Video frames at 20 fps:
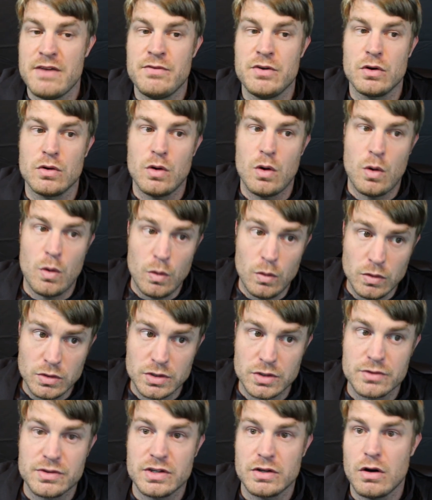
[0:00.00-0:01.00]
If you're
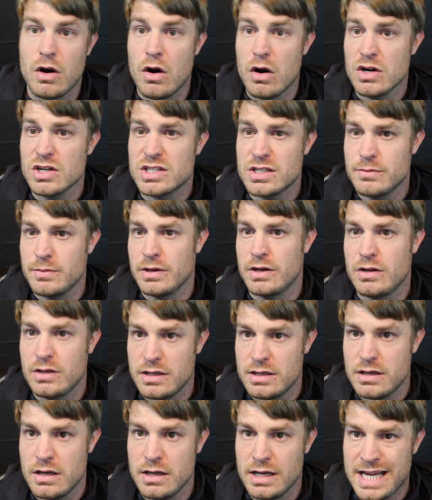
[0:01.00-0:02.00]
older, there are some
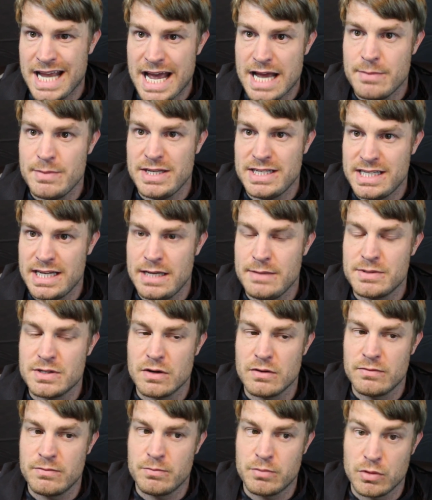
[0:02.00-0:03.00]
academy teams that
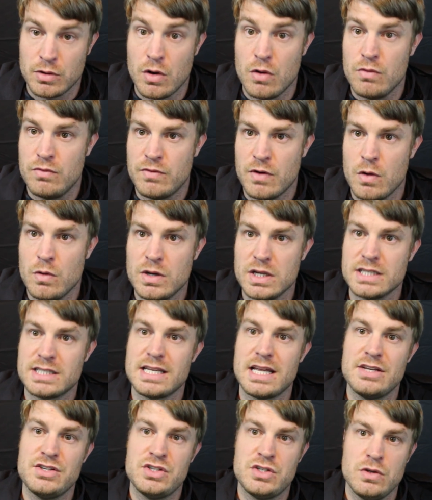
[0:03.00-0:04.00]
are pro
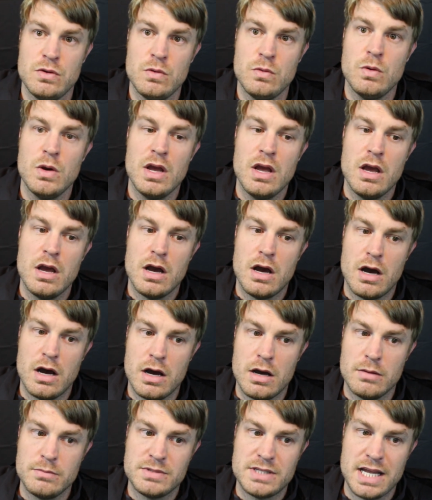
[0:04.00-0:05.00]
focused that do
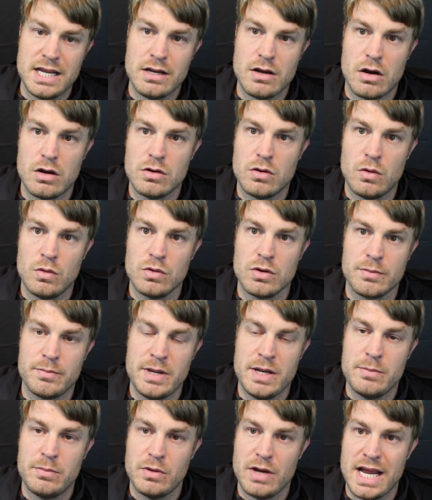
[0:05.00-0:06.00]
take on older
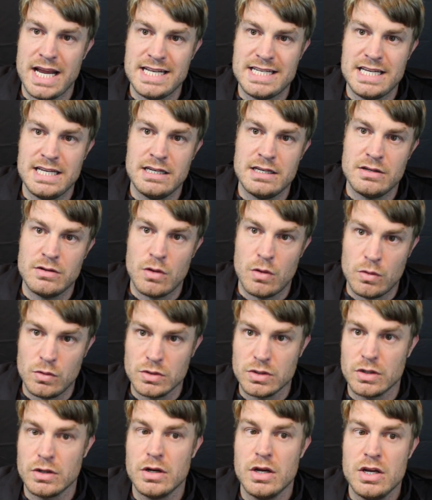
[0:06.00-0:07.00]
people, 18 and
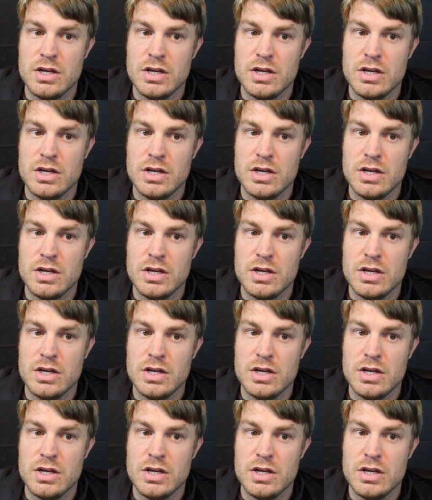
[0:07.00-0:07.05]
older,